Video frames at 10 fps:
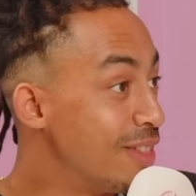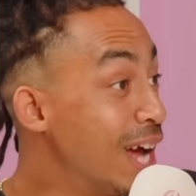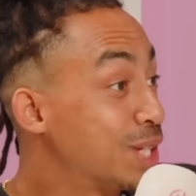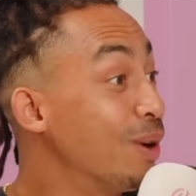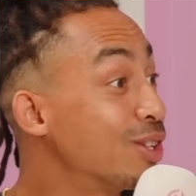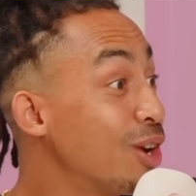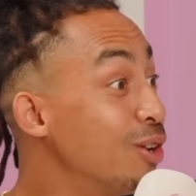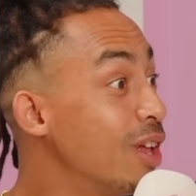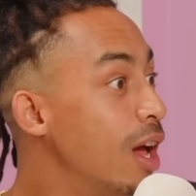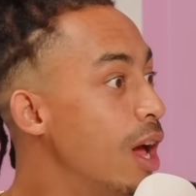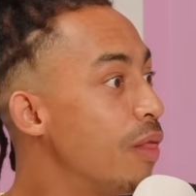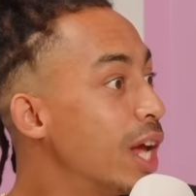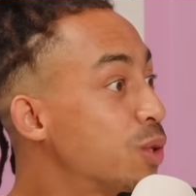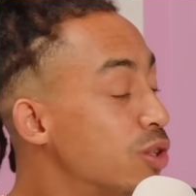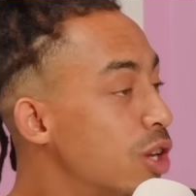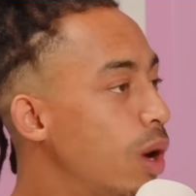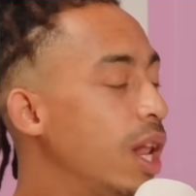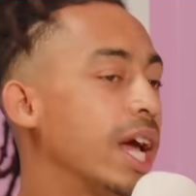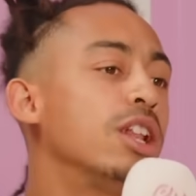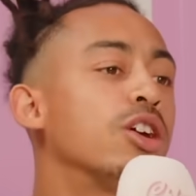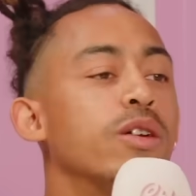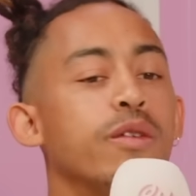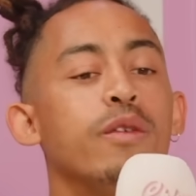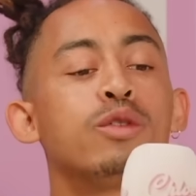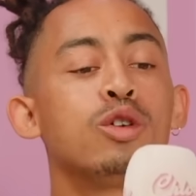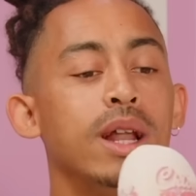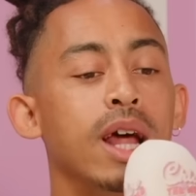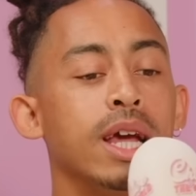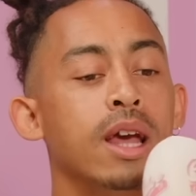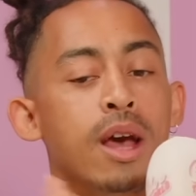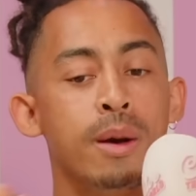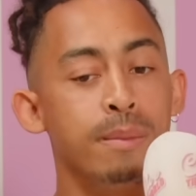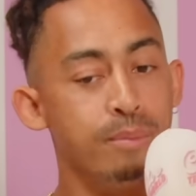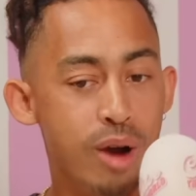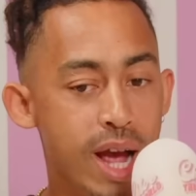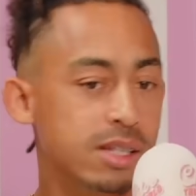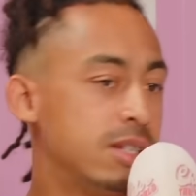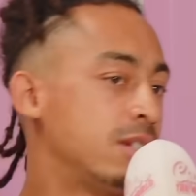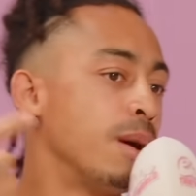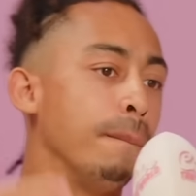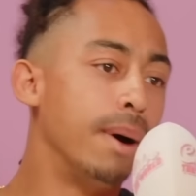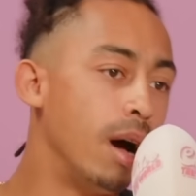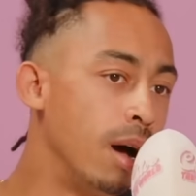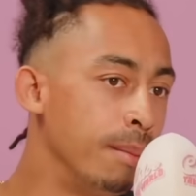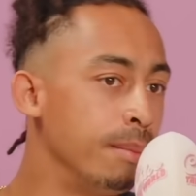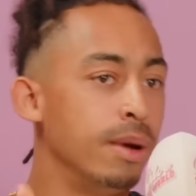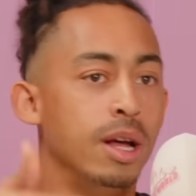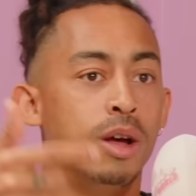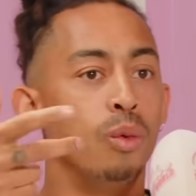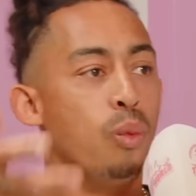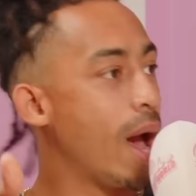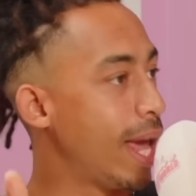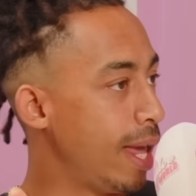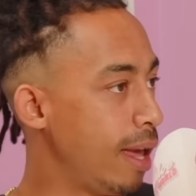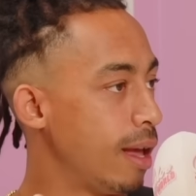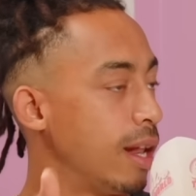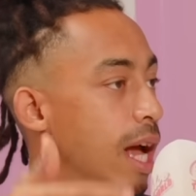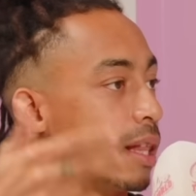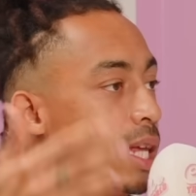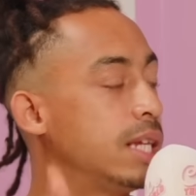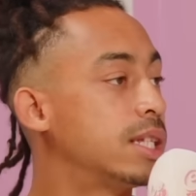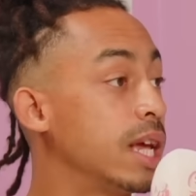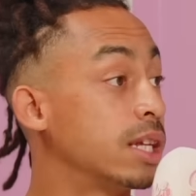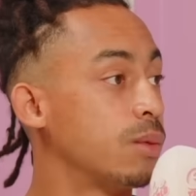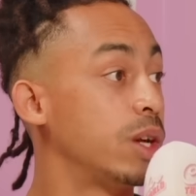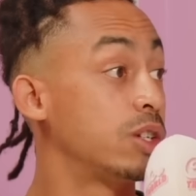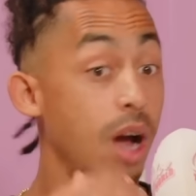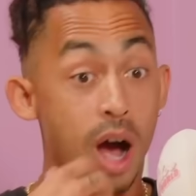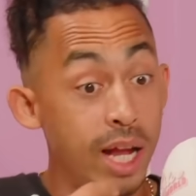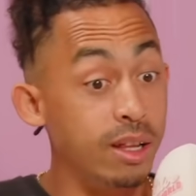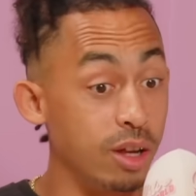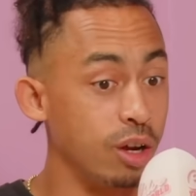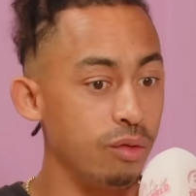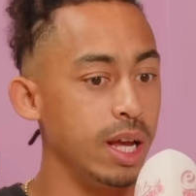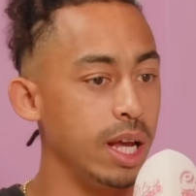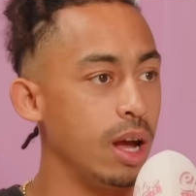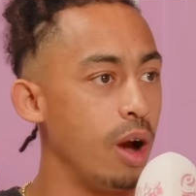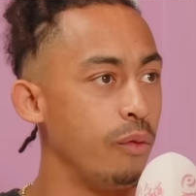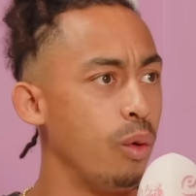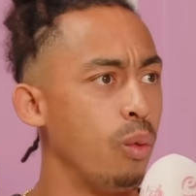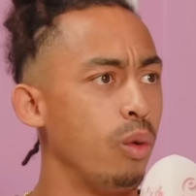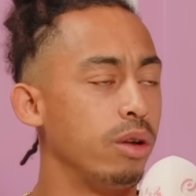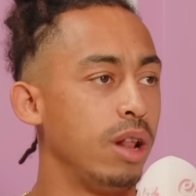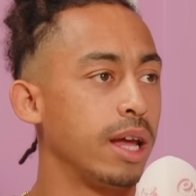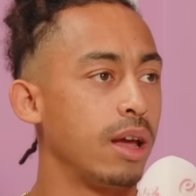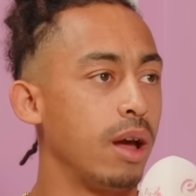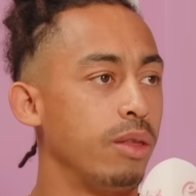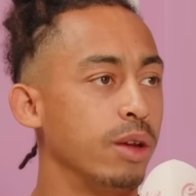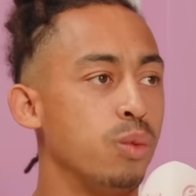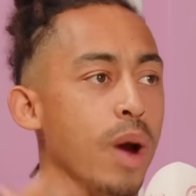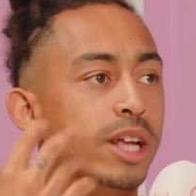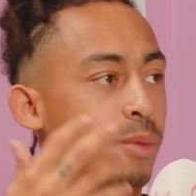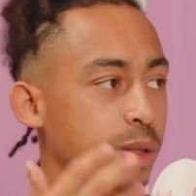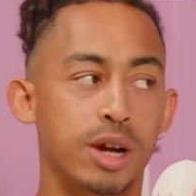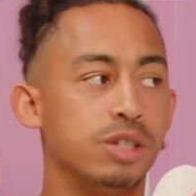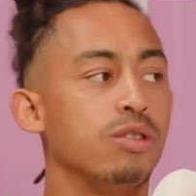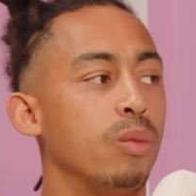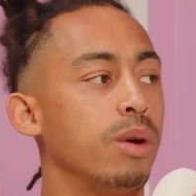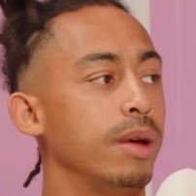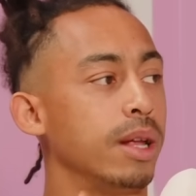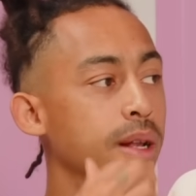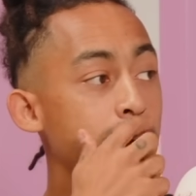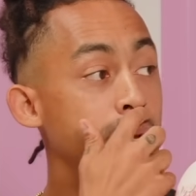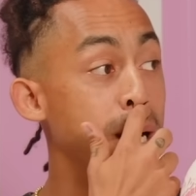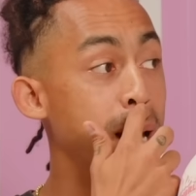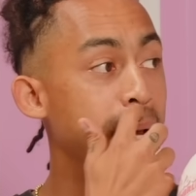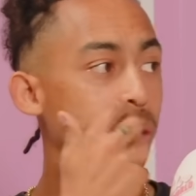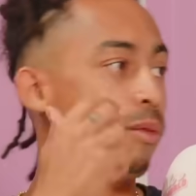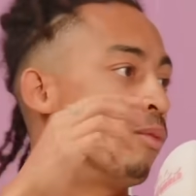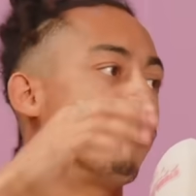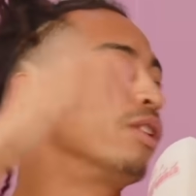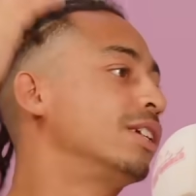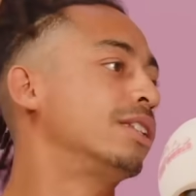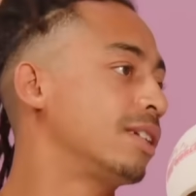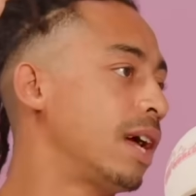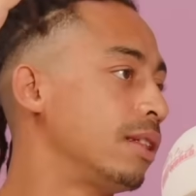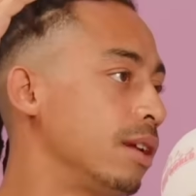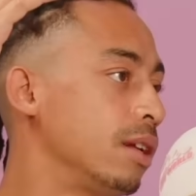You can. Yeah. That's what's so like. Look at, if you talk about like breasts, bum, weight, like these things which I agree of, like there's way too much pressure on women to like reach these standards.